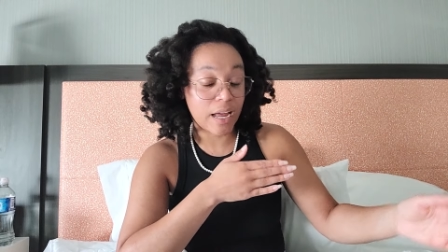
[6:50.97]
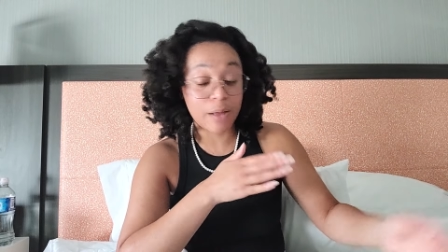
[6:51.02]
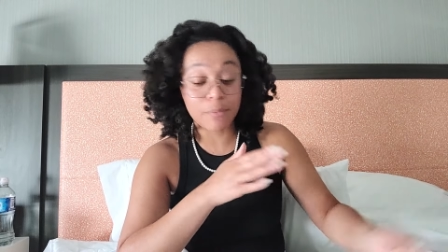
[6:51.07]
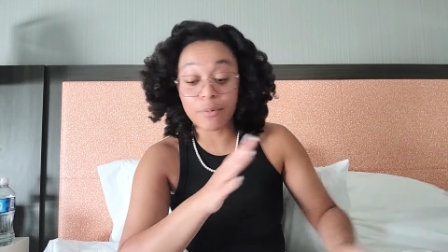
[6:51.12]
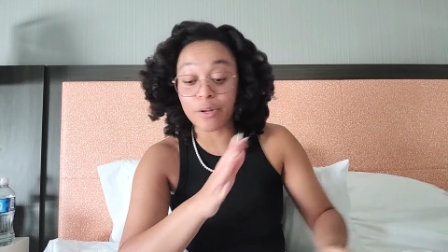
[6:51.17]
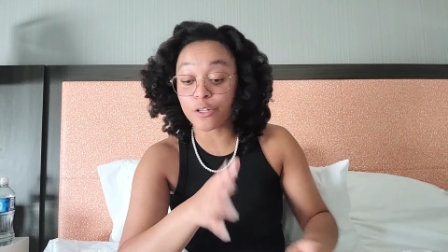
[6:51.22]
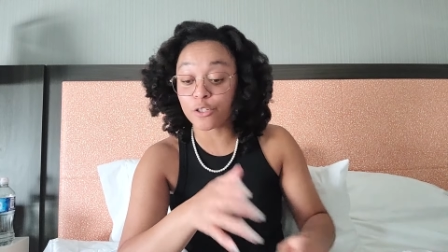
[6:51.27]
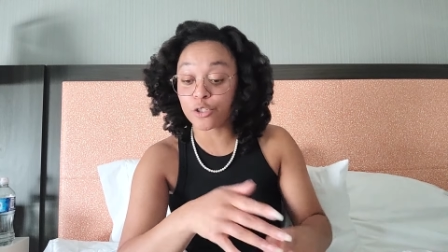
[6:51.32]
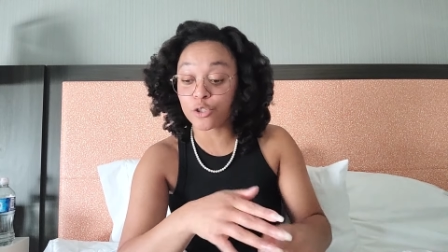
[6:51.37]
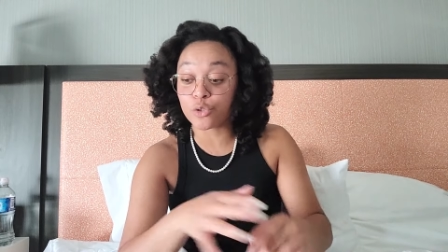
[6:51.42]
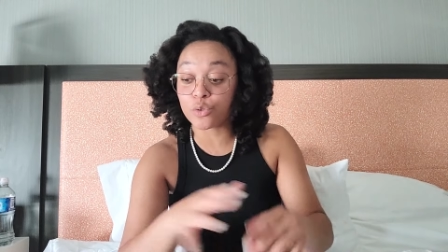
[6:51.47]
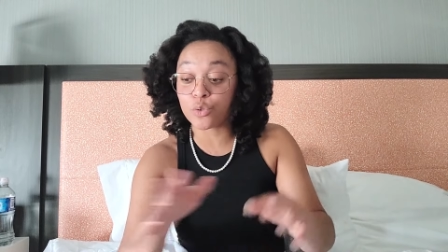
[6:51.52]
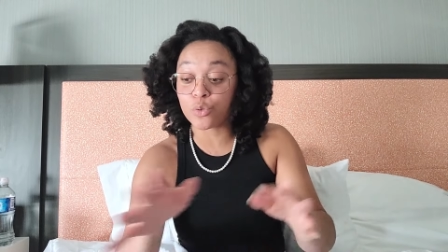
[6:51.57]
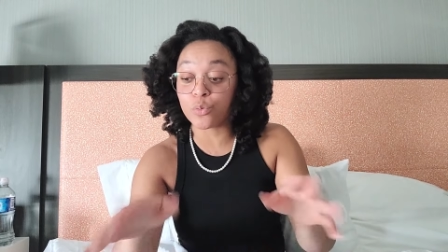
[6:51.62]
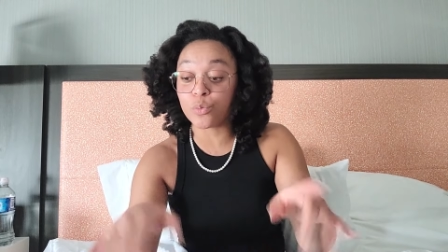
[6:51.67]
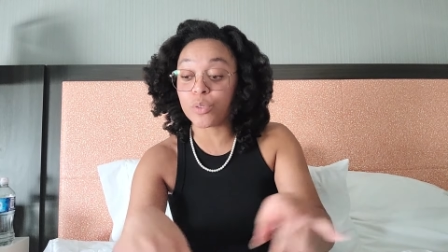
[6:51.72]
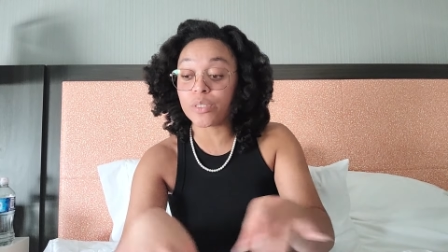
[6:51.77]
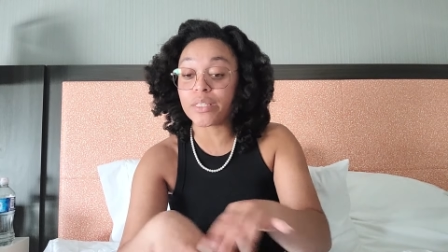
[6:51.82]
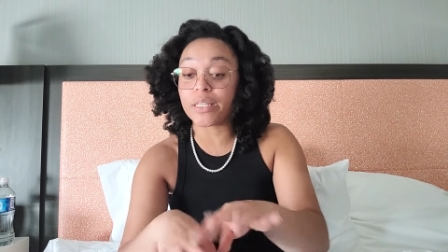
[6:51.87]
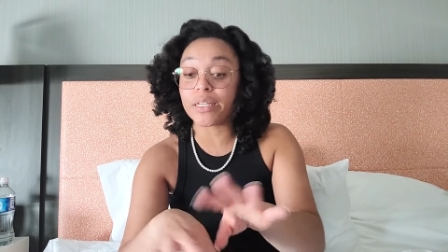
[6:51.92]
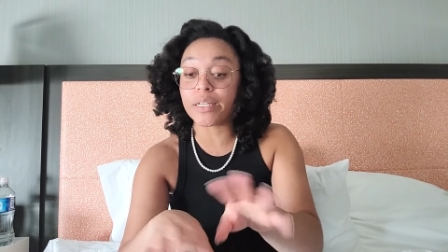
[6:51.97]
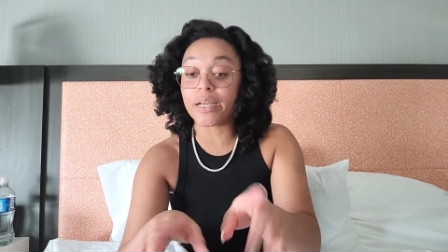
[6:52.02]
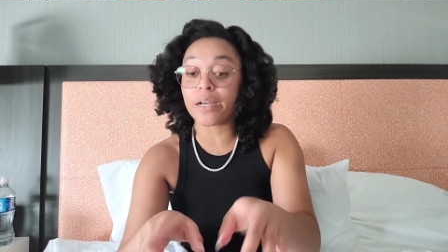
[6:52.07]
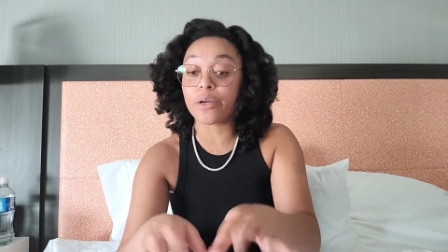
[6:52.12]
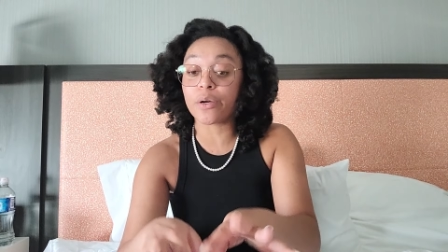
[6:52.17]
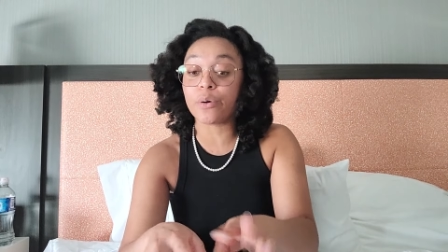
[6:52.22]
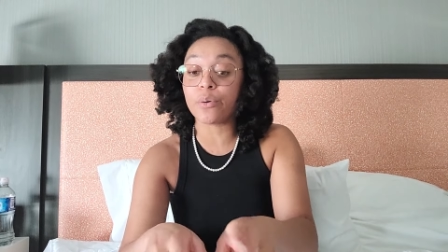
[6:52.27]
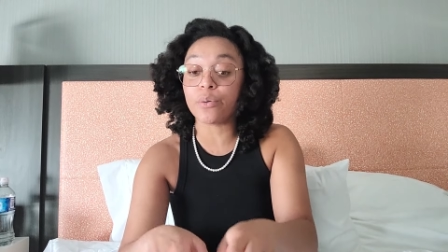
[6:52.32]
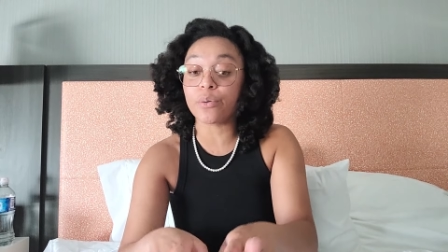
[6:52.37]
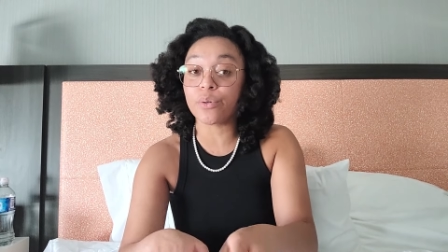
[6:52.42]
I'm not sure what they
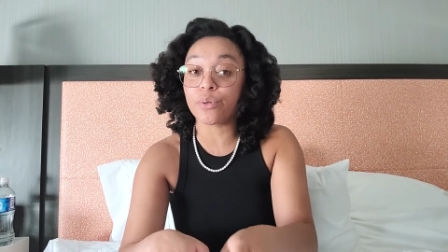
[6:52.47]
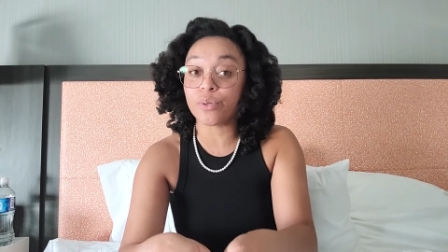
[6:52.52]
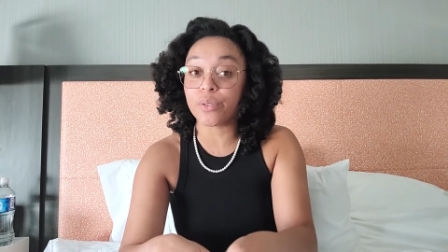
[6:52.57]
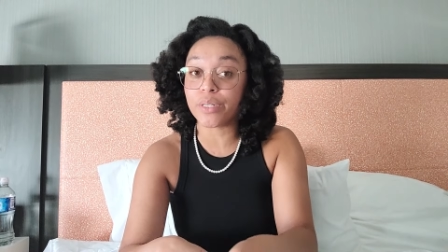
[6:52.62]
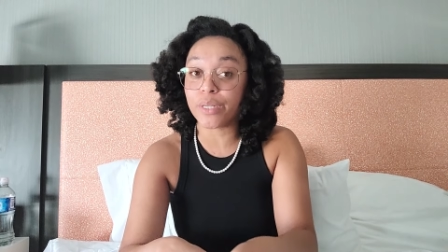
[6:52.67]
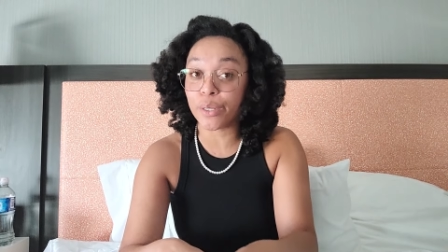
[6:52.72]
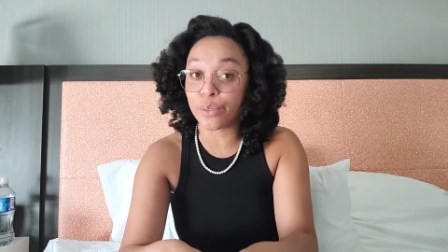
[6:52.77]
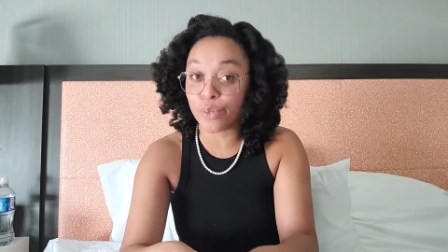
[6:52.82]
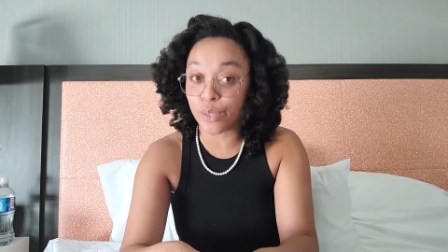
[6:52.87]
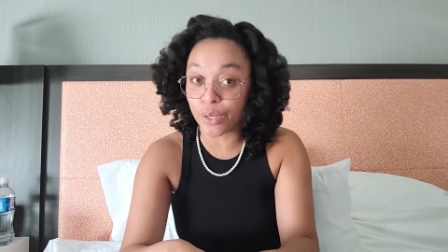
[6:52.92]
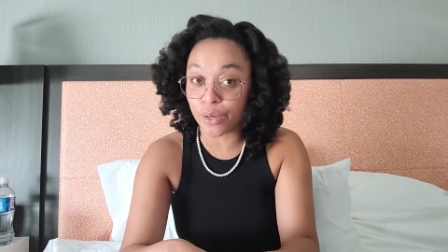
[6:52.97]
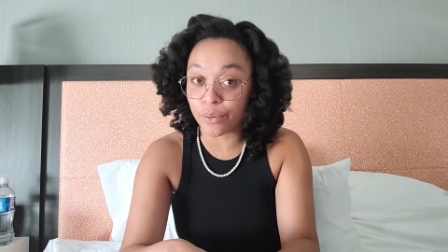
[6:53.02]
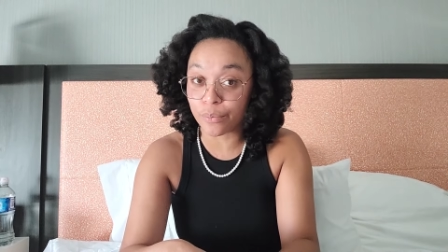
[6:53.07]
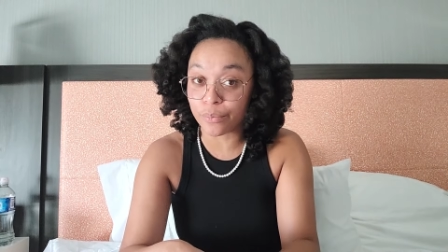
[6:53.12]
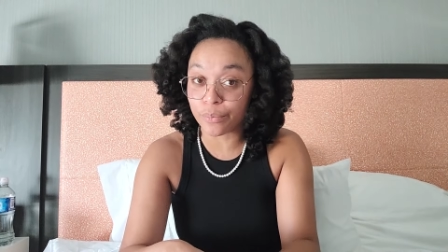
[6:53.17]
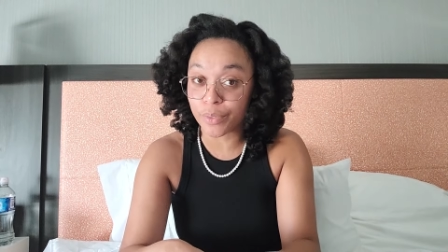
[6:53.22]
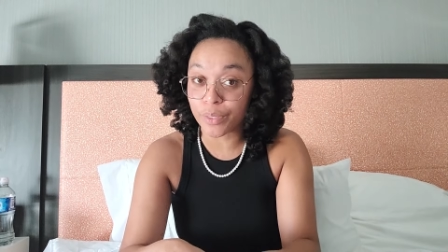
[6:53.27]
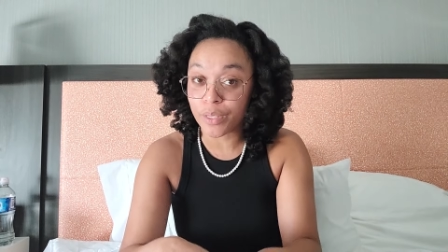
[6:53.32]
got going on down there.